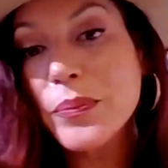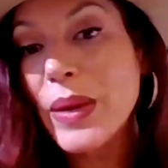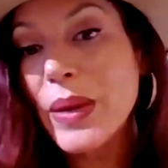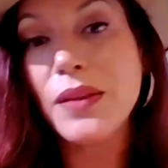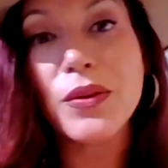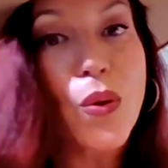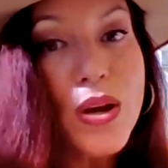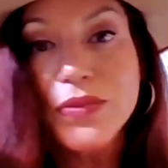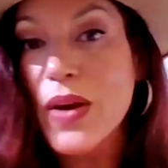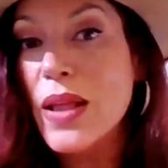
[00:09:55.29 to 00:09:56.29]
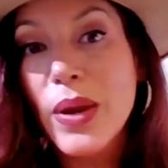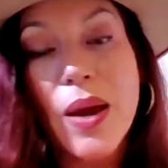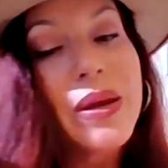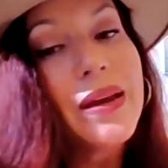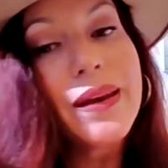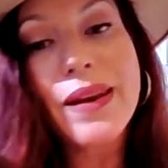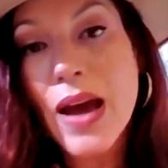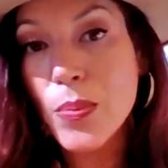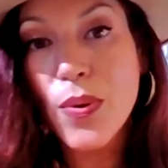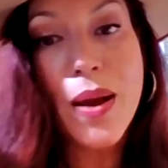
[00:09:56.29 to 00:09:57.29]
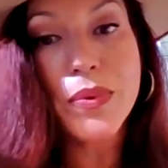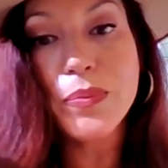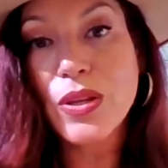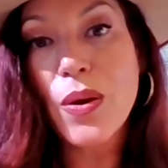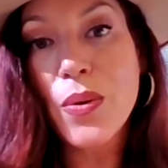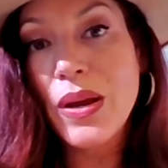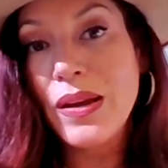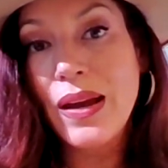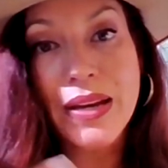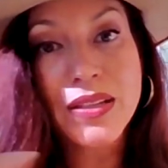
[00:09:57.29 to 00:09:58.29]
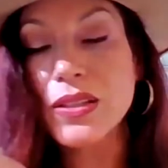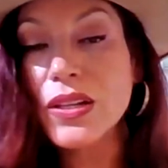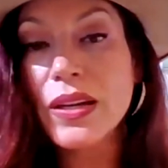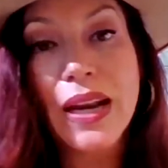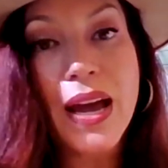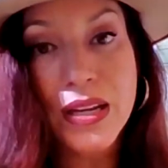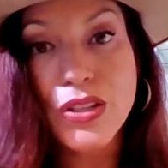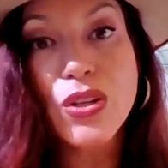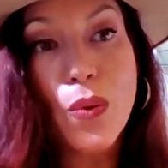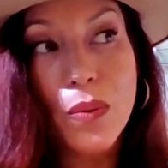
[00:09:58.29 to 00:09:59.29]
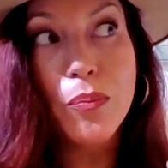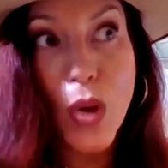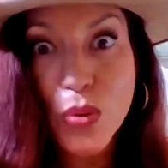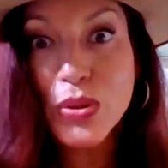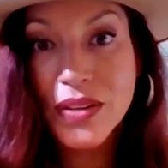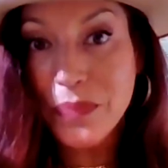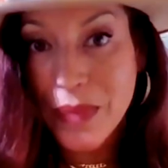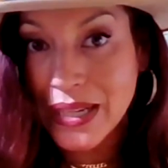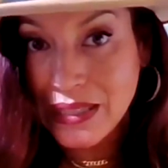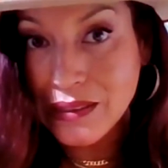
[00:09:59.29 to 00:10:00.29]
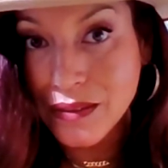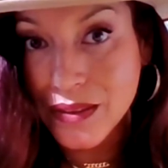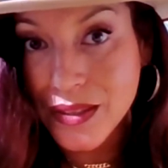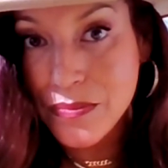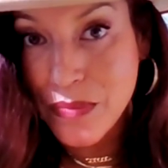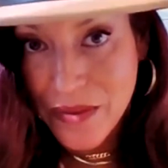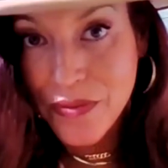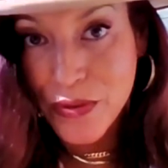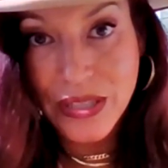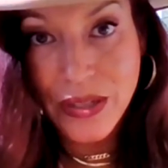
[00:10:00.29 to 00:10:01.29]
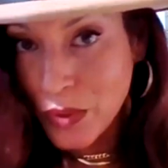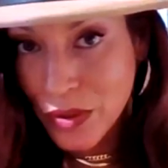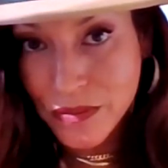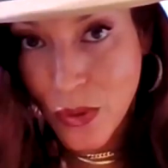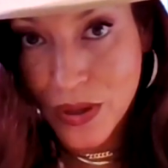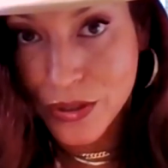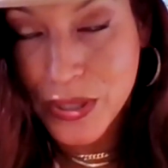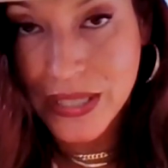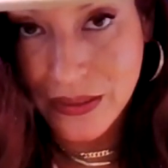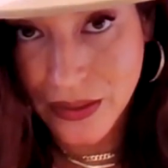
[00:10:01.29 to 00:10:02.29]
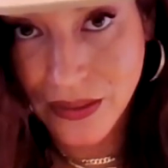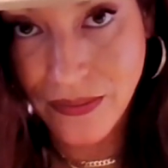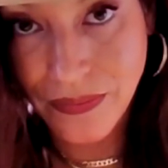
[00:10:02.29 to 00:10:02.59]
Making the calls, following up, not a problem. So I just took it on. And so most of my deals, my first year, were all short sales.